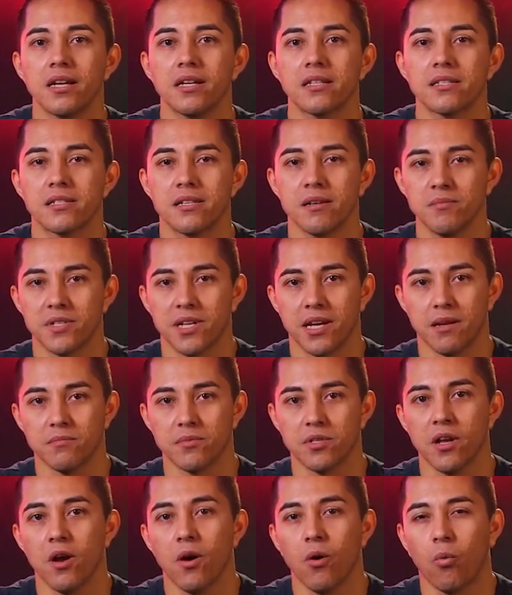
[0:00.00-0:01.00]

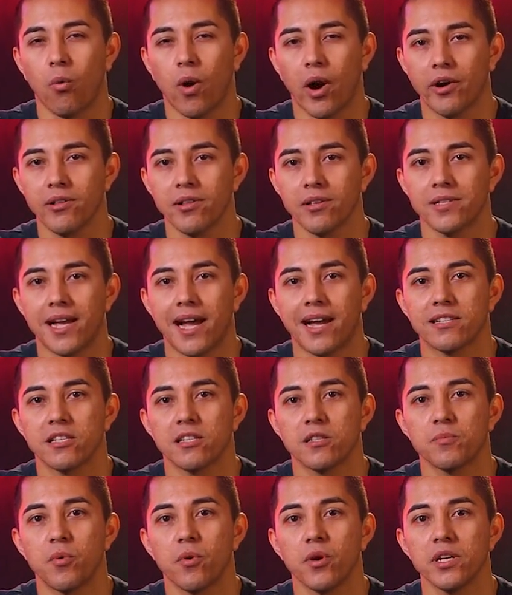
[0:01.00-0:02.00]
Sometimes, wireless
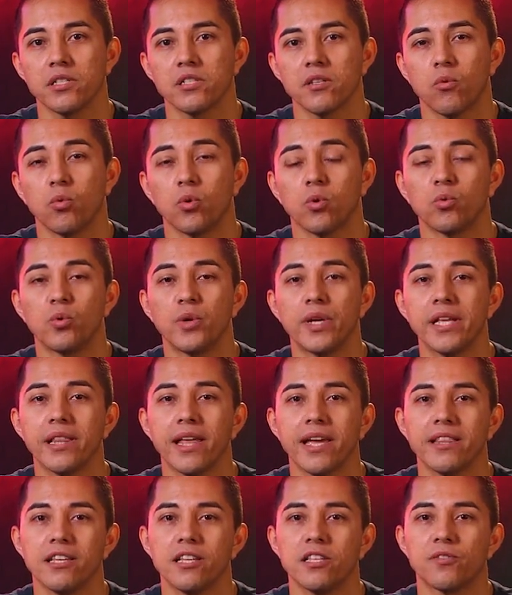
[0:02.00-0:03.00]
access points will
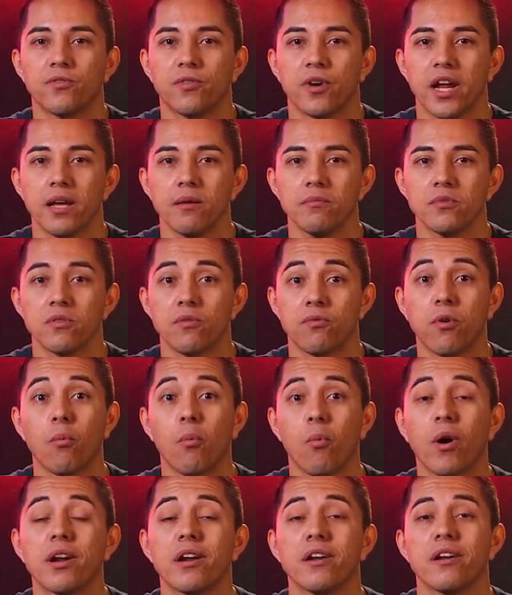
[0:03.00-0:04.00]
relay these frames
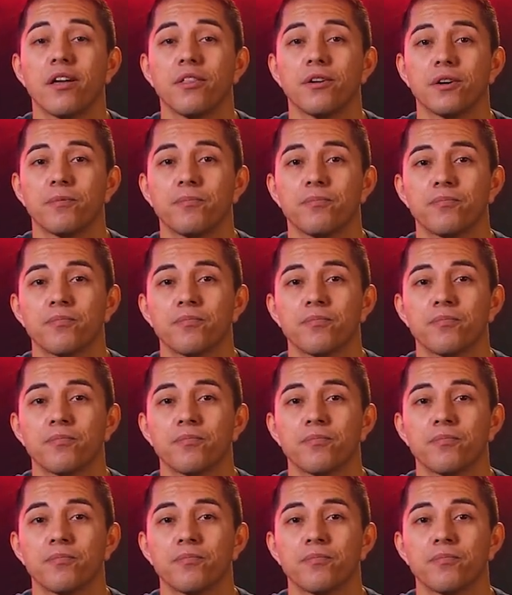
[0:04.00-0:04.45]
from one another.